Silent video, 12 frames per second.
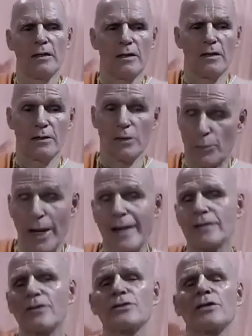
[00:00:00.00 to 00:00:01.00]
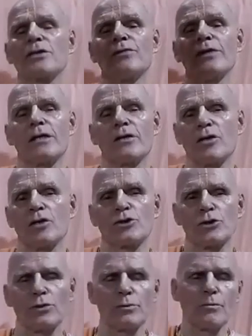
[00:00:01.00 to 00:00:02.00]
the practice in the Vedic
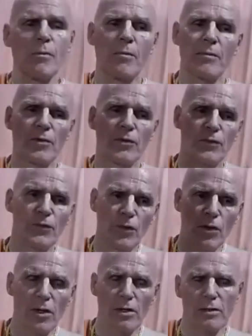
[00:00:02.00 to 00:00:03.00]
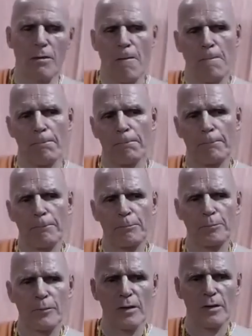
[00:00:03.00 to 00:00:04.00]
culture for
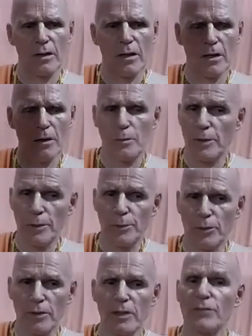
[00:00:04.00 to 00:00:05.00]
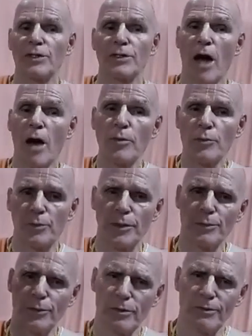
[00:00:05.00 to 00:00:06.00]
people, even common
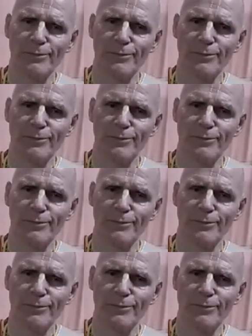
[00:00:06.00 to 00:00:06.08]
people